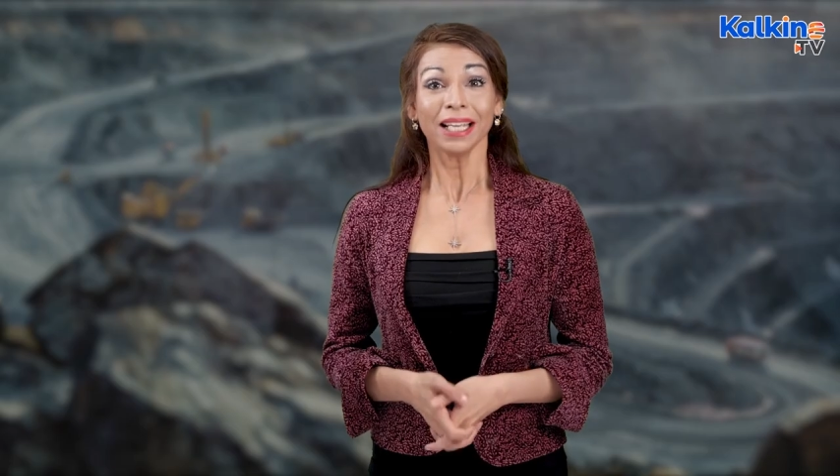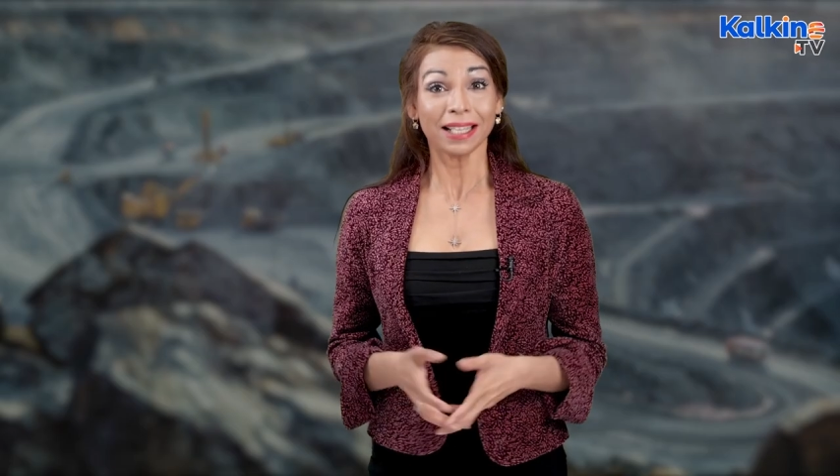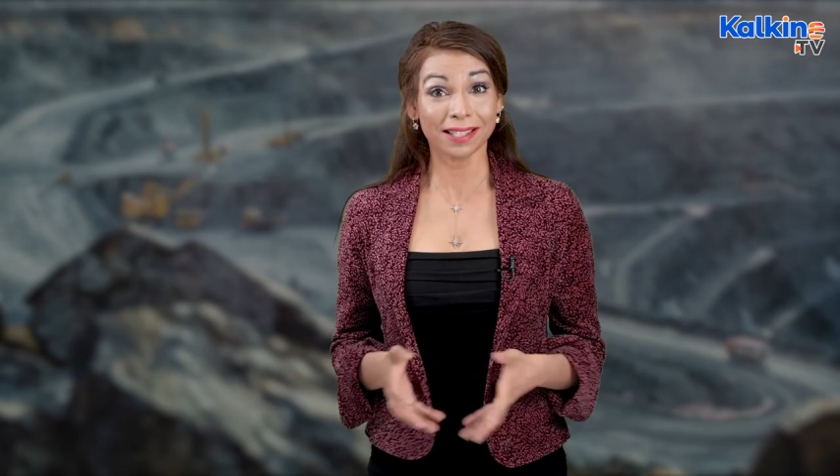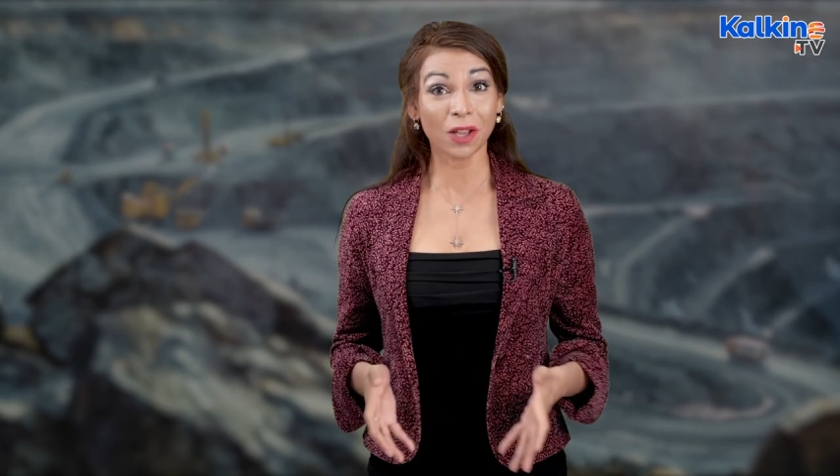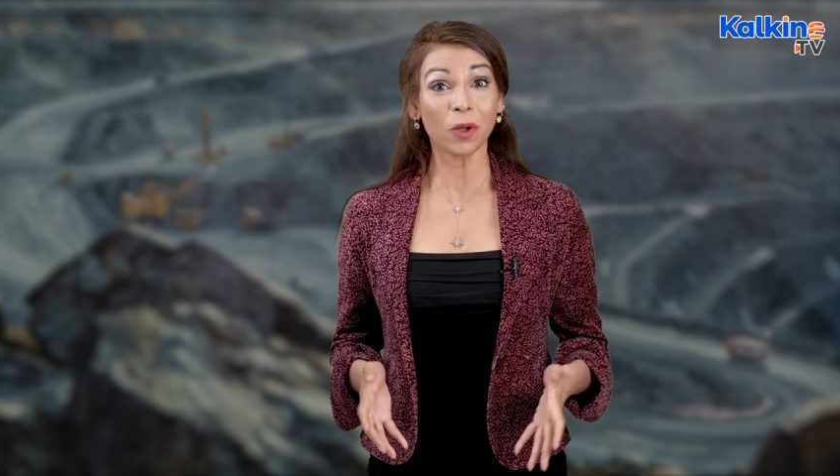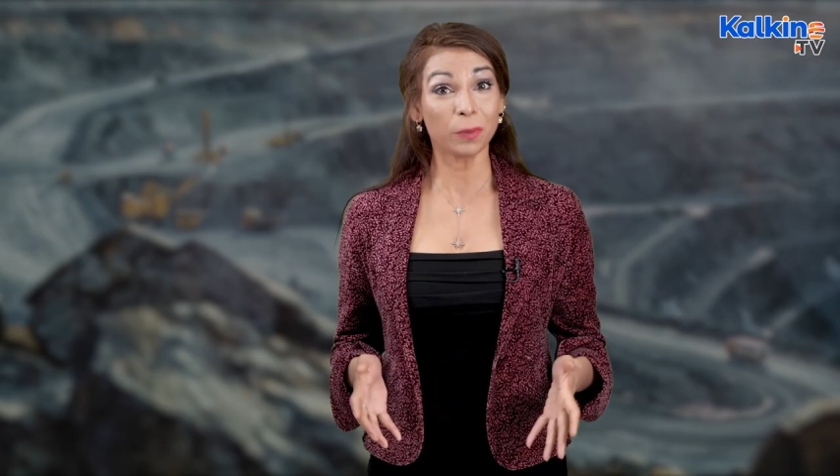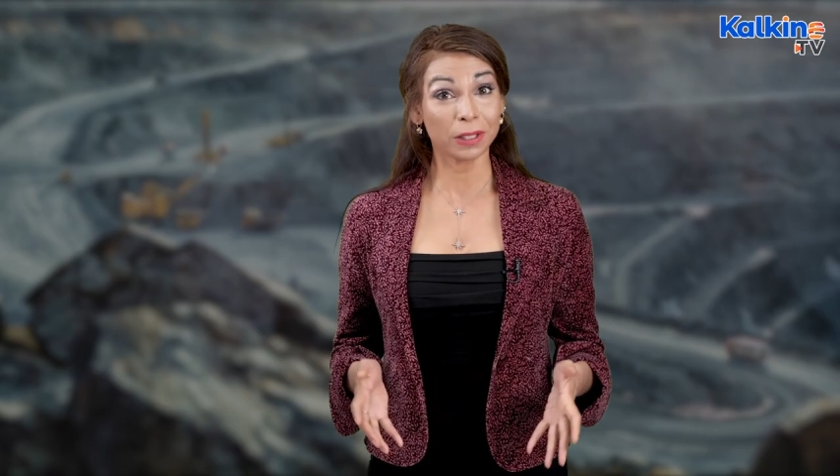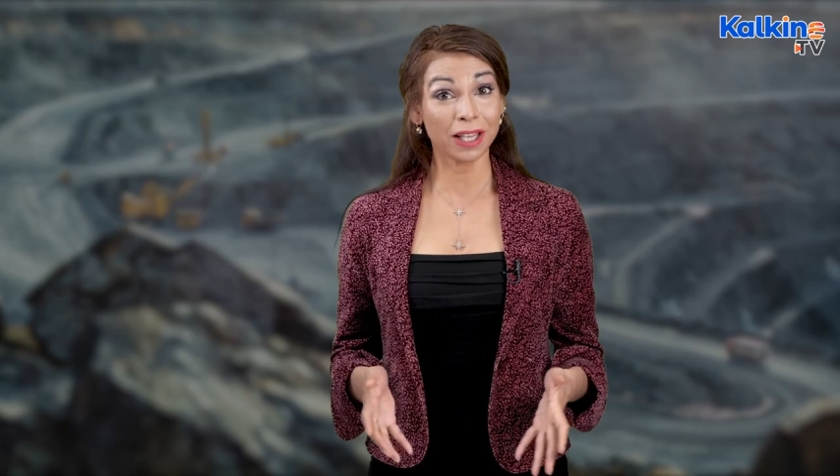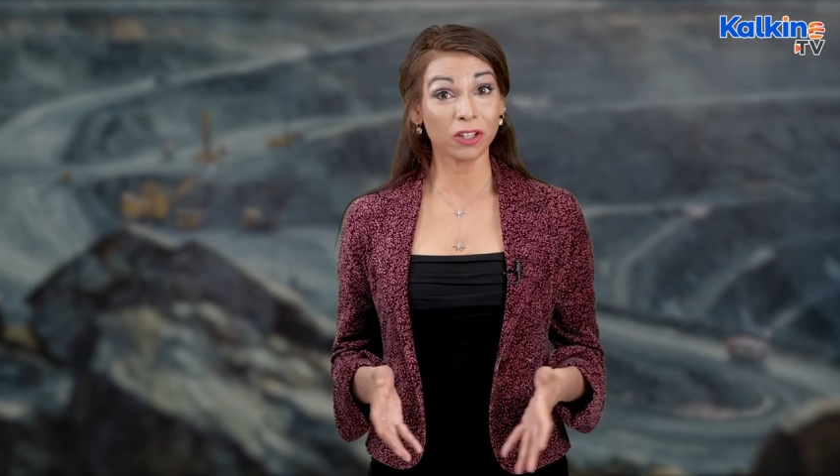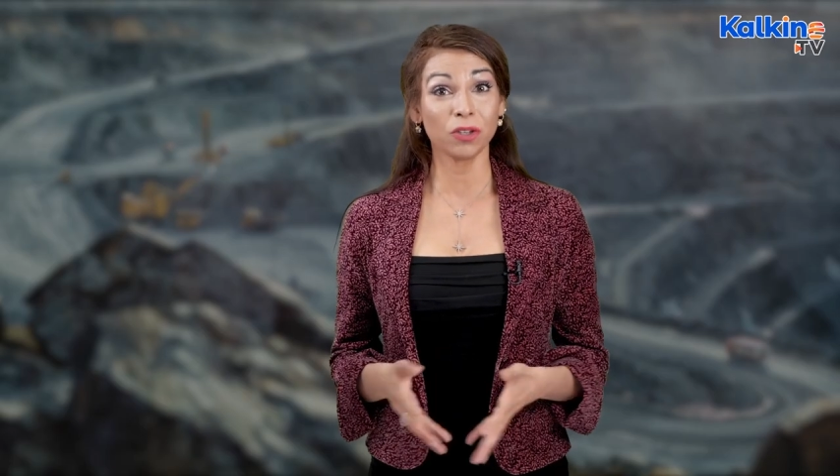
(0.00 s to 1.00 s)
Its gold
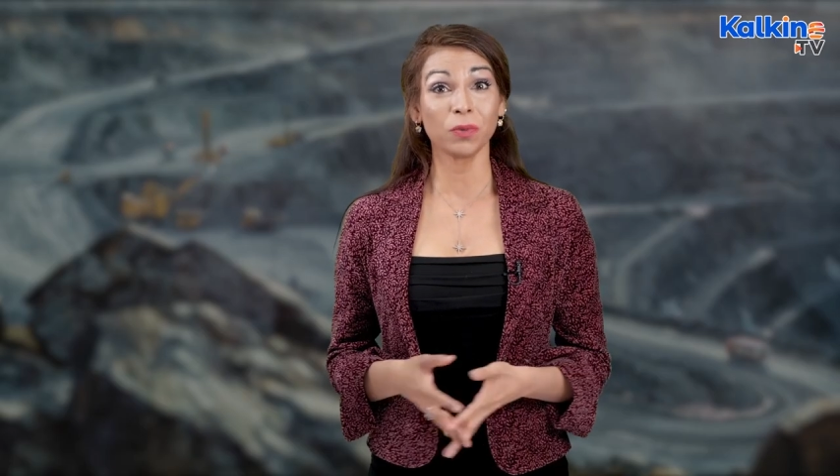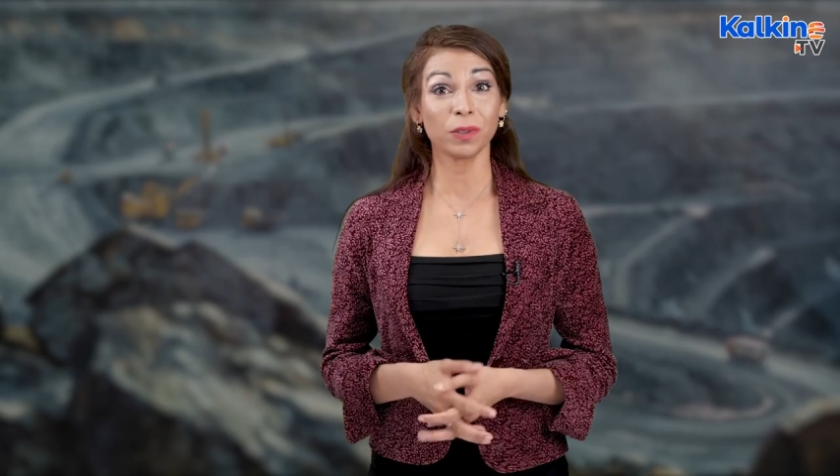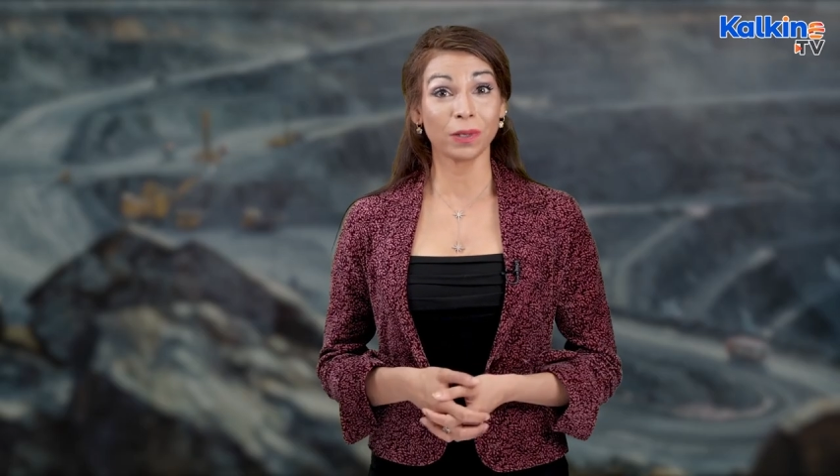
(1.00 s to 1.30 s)
production was